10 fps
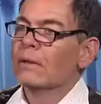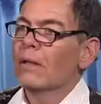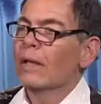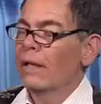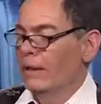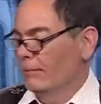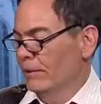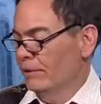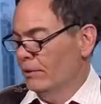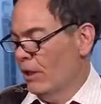All righty.
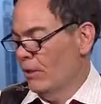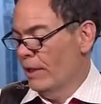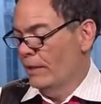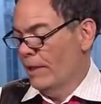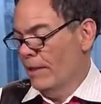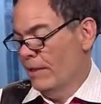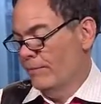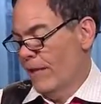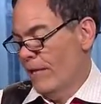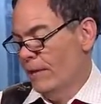So in, in
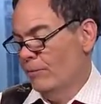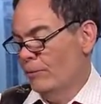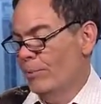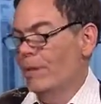Havana, it would